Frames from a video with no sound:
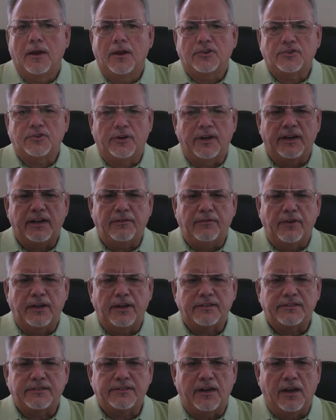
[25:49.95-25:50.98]
So in any
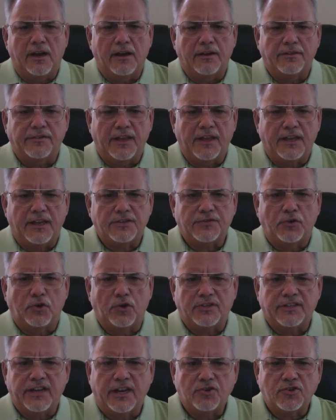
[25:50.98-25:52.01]
event, thanks for your
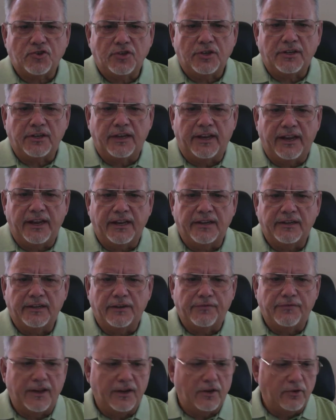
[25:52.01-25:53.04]
attention, and
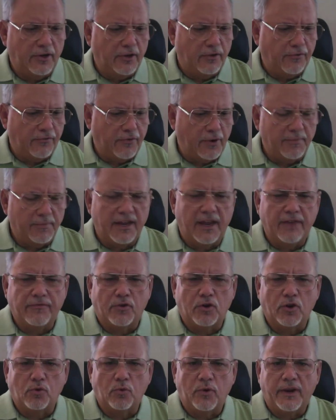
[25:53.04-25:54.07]
if I don't hear from you, have a
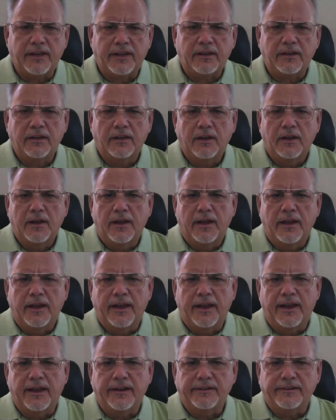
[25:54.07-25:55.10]
good week,
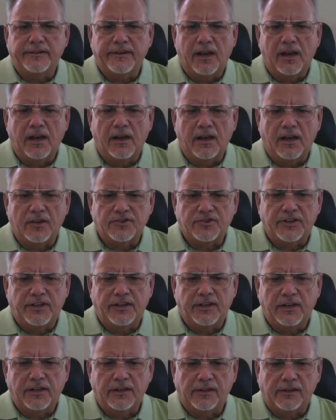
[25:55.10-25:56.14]
and I'll see
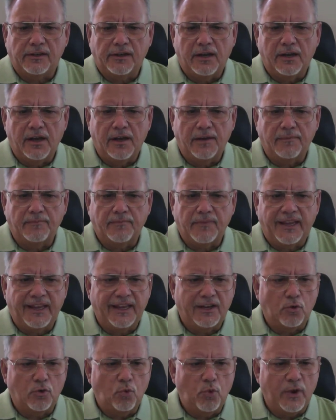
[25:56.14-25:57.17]
you
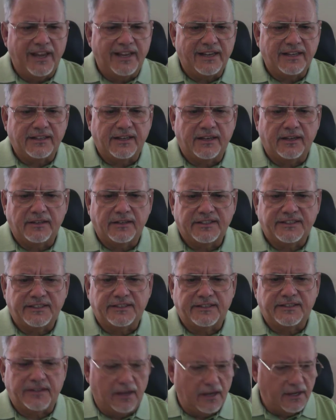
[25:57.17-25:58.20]
in week
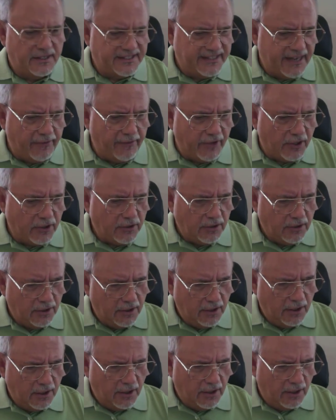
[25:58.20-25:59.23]
7
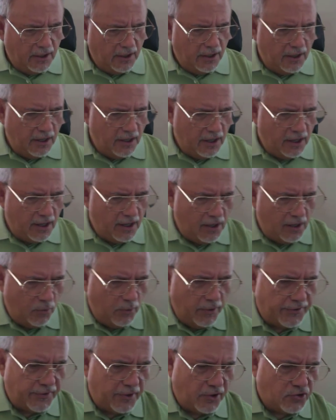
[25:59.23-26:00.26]

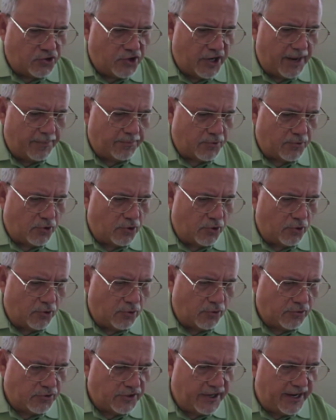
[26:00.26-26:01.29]
with our Chapter
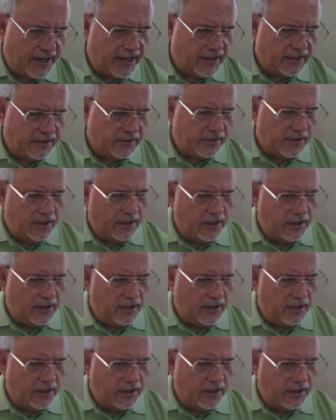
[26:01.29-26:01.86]
10